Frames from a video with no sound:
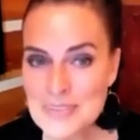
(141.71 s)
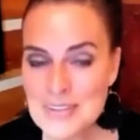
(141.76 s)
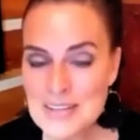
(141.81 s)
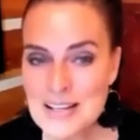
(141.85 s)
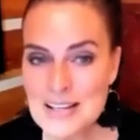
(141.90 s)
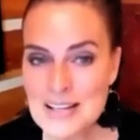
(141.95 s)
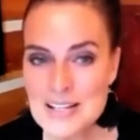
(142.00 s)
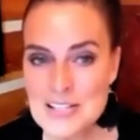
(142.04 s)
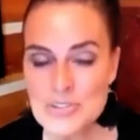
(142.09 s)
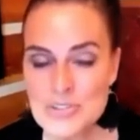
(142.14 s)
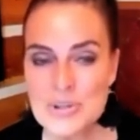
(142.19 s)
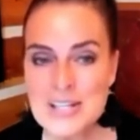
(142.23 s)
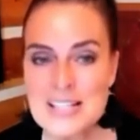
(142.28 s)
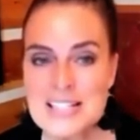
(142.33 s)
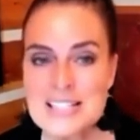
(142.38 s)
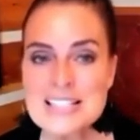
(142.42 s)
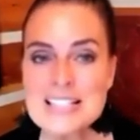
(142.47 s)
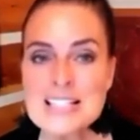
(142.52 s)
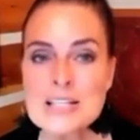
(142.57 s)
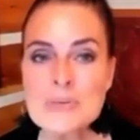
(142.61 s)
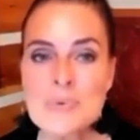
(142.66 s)
So insulin,
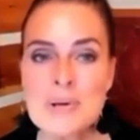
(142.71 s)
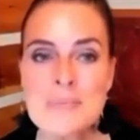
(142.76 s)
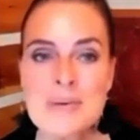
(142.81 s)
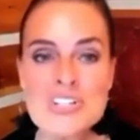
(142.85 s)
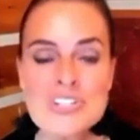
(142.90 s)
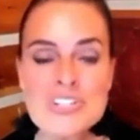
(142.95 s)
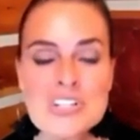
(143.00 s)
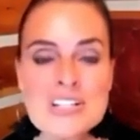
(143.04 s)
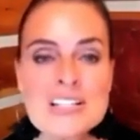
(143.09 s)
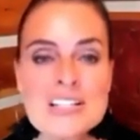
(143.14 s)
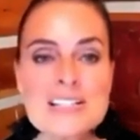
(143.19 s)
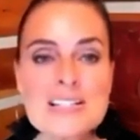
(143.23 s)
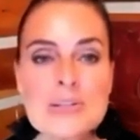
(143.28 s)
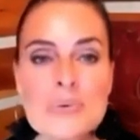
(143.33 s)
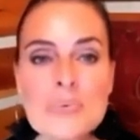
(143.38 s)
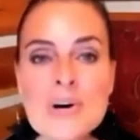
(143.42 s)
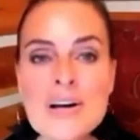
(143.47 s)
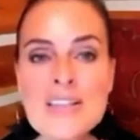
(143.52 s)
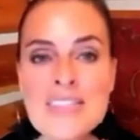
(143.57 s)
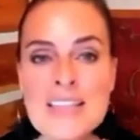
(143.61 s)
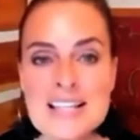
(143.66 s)
we mentioned, is the one
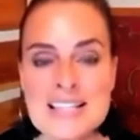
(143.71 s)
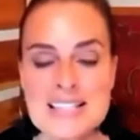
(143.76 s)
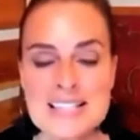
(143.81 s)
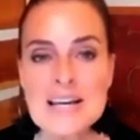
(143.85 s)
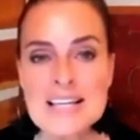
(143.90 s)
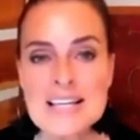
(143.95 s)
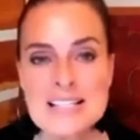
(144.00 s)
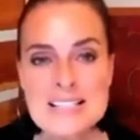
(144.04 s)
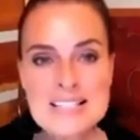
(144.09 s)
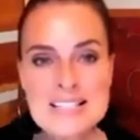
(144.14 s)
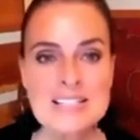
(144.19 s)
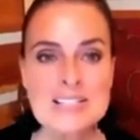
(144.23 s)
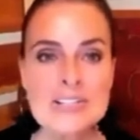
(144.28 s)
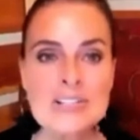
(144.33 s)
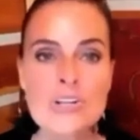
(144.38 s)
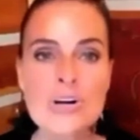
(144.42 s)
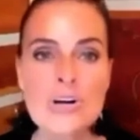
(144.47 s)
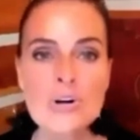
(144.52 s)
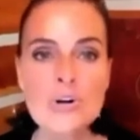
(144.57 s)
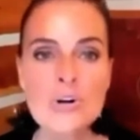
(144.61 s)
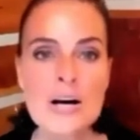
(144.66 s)
that spikes,
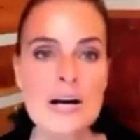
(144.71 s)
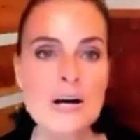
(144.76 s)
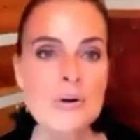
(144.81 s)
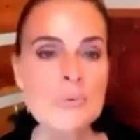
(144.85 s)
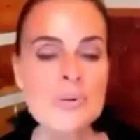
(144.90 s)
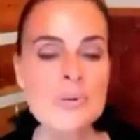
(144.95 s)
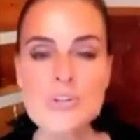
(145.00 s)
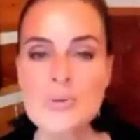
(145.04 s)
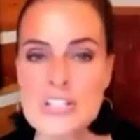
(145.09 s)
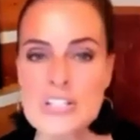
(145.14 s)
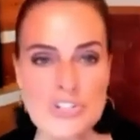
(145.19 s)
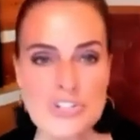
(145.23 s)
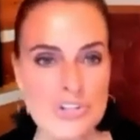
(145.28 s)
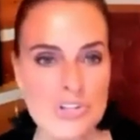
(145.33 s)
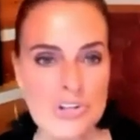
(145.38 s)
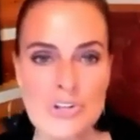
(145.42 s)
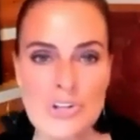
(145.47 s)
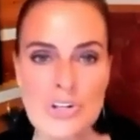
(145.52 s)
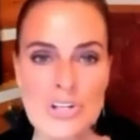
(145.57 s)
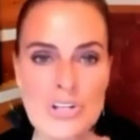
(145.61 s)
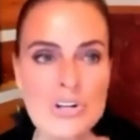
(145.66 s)
when you eat sugar
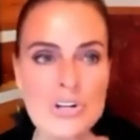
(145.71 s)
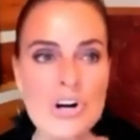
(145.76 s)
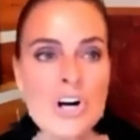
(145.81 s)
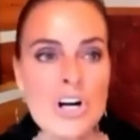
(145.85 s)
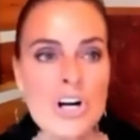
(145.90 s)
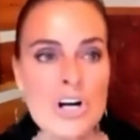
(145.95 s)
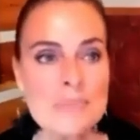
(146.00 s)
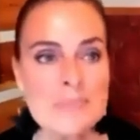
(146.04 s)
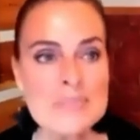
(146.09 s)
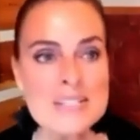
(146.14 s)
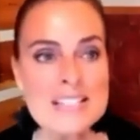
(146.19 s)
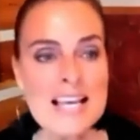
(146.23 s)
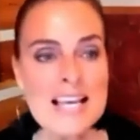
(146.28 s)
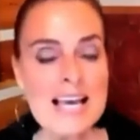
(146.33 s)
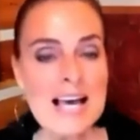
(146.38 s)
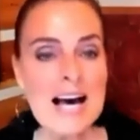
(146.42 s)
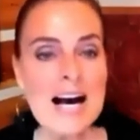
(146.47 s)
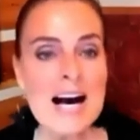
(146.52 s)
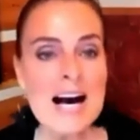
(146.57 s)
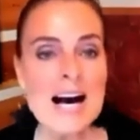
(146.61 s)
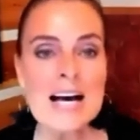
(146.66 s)
and carbs.
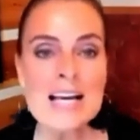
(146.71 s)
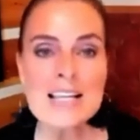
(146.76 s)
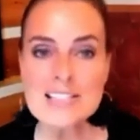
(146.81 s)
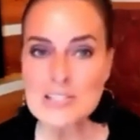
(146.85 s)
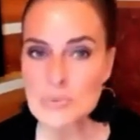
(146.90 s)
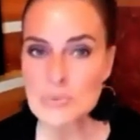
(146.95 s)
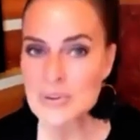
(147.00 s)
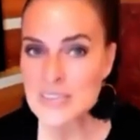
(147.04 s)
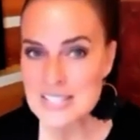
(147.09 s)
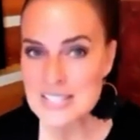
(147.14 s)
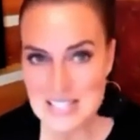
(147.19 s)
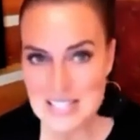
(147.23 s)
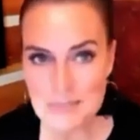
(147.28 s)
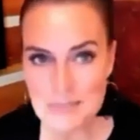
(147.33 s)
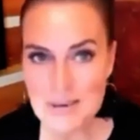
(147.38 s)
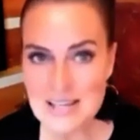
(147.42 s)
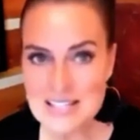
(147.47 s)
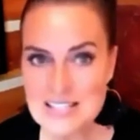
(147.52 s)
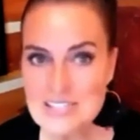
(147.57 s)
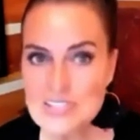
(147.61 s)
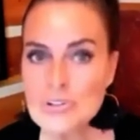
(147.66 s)
It's the one that
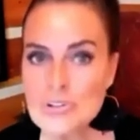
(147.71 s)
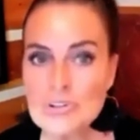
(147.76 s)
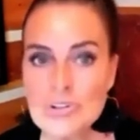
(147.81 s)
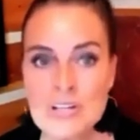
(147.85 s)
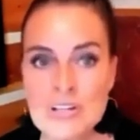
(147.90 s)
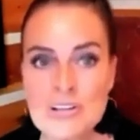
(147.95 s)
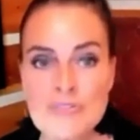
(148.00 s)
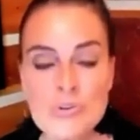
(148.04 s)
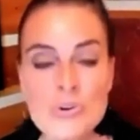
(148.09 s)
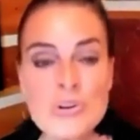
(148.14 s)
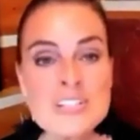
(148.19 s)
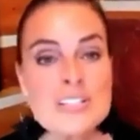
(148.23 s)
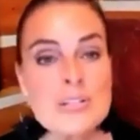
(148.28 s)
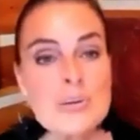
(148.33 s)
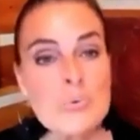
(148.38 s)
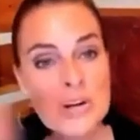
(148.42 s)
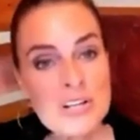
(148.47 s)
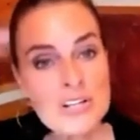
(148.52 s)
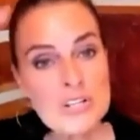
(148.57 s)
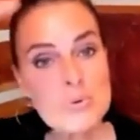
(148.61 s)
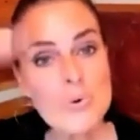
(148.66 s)
diabetics are looking for. It's the one
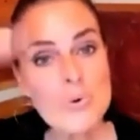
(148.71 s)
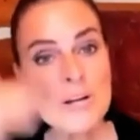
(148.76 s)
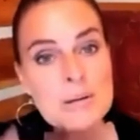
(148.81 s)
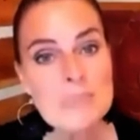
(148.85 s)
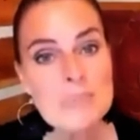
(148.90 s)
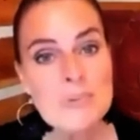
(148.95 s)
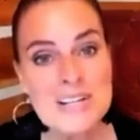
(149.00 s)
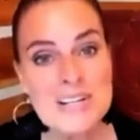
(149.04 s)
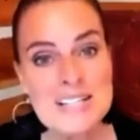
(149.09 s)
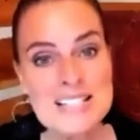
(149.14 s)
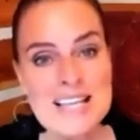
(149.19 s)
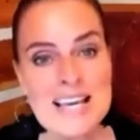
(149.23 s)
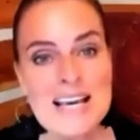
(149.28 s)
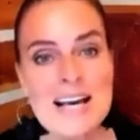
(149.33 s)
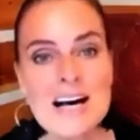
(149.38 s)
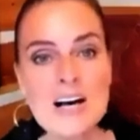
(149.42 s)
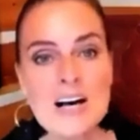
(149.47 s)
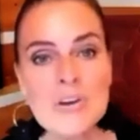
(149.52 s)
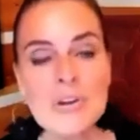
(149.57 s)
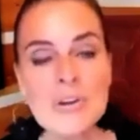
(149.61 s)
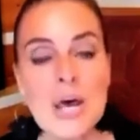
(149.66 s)
you want to bring down.
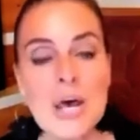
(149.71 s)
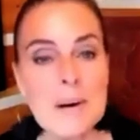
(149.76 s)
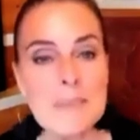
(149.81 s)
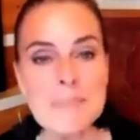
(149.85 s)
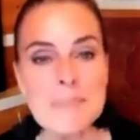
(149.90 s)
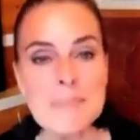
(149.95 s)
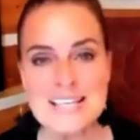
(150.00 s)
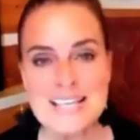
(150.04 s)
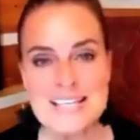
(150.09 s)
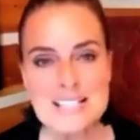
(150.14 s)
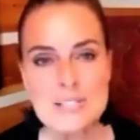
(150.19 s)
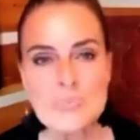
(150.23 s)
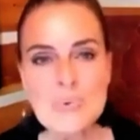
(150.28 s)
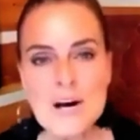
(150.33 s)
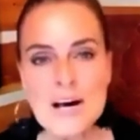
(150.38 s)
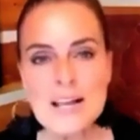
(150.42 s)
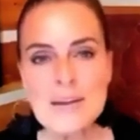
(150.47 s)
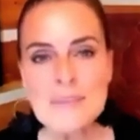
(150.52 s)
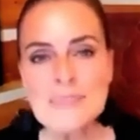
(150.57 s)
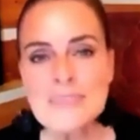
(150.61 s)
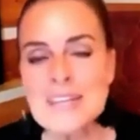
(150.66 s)
But guess what?
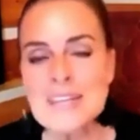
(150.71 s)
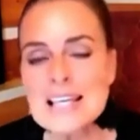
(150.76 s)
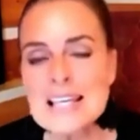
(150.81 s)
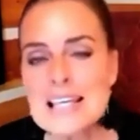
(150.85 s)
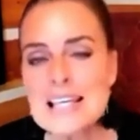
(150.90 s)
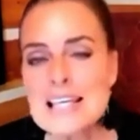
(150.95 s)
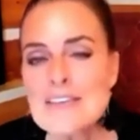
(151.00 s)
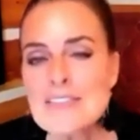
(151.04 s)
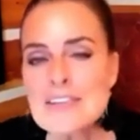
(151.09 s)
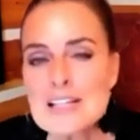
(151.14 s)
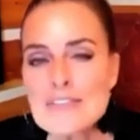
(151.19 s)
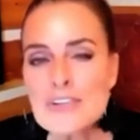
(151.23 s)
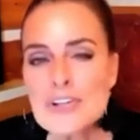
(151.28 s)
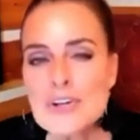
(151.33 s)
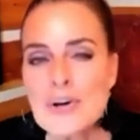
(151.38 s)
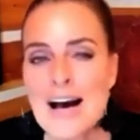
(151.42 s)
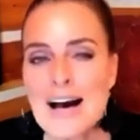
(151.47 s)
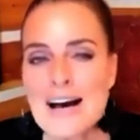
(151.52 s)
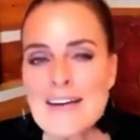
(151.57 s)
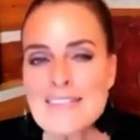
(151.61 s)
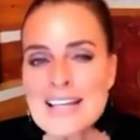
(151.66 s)
Even if you
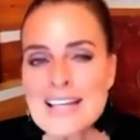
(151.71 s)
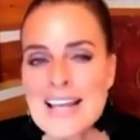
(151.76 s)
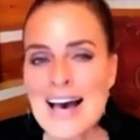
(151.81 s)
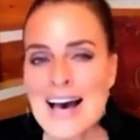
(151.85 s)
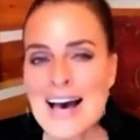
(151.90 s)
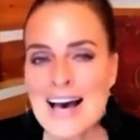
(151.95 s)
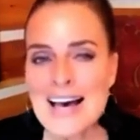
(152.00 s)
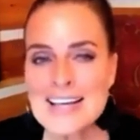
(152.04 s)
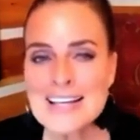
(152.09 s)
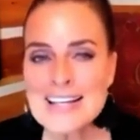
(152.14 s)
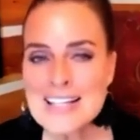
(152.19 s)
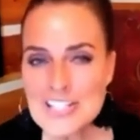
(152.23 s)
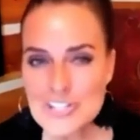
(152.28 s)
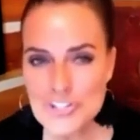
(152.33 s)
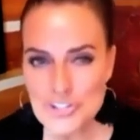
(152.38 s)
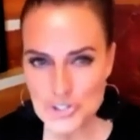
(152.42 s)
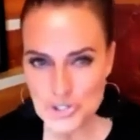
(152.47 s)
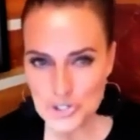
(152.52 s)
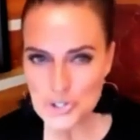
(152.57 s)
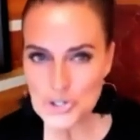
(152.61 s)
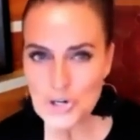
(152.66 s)
haven't had any
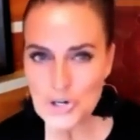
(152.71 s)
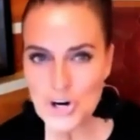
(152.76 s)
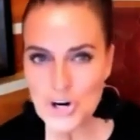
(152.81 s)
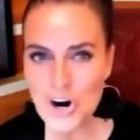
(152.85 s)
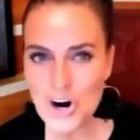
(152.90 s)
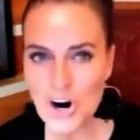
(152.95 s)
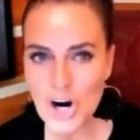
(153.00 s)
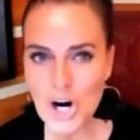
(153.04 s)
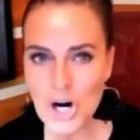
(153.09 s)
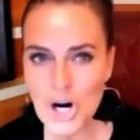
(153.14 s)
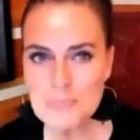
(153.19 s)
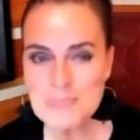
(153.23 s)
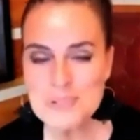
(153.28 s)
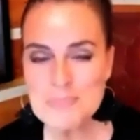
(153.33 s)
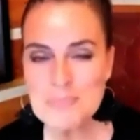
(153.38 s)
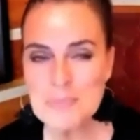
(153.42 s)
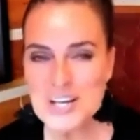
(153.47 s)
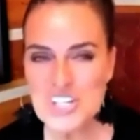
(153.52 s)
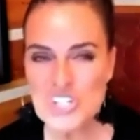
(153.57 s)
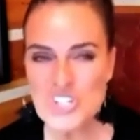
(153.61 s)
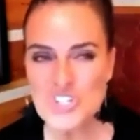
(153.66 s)
sugar or carbs, but
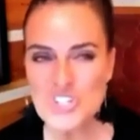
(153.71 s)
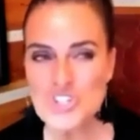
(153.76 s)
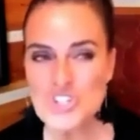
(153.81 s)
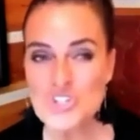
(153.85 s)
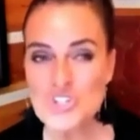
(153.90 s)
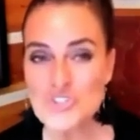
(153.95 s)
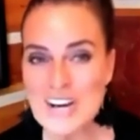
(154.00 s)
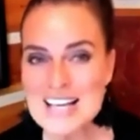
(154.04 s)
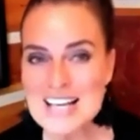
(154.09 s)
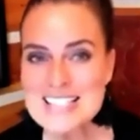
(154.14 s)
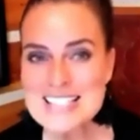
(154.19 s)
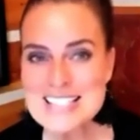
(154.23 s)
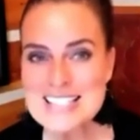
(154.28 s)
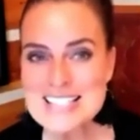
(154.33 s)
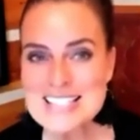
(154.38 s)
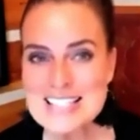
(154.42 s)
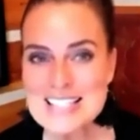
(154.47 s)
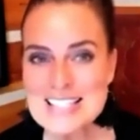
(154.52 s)
you're stressed,